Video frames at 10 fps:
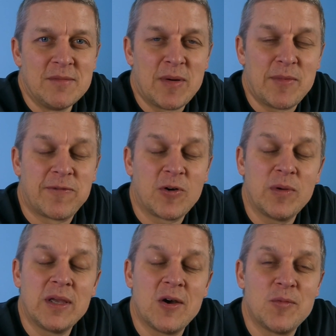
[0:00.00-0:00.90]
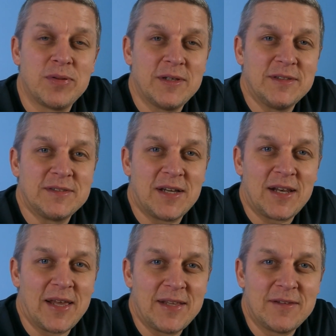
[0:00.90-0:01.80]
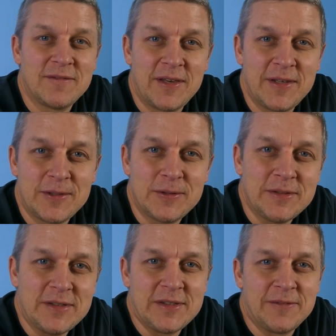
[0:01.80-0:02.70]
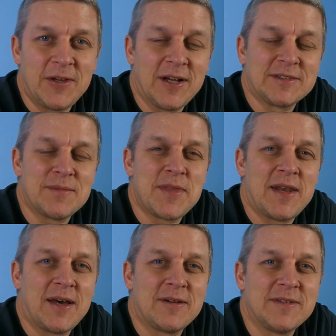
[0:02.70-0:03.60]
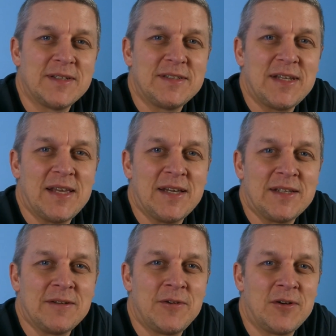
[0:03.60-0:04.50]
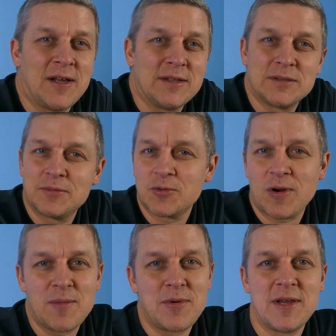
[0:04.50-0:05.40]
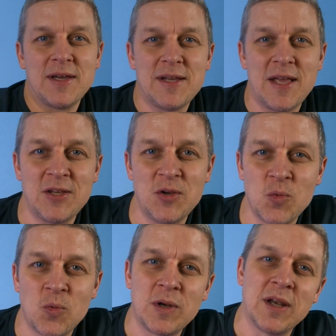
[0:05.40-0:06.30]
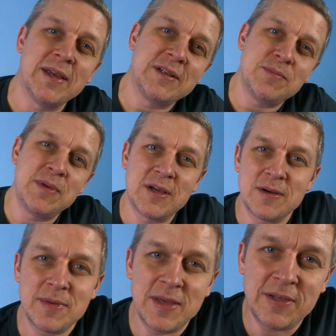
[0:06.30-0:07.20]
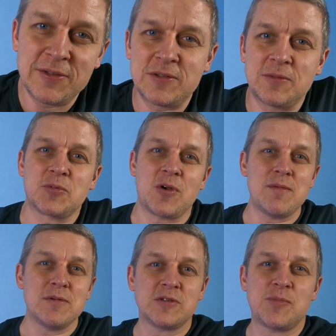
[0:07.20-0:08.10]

But before we go, please like the video if you got something out of it. And if you're not a subscriber yet and you would like to become a subscriber and